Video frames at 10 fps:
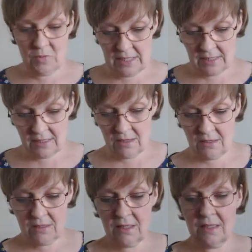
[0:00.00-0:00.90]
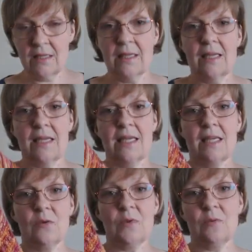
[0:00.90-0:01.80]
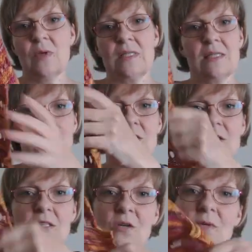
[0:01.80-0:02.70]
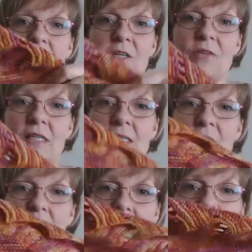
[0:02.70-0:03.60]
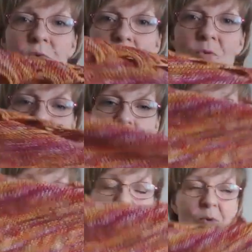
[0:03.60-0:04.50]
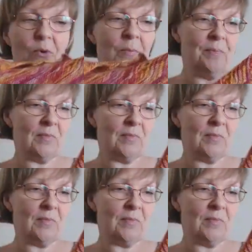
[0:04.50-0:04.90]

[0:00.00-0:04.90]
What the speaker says: you might start here with 1 stitch and slowly increase, and you get more and more and more and more,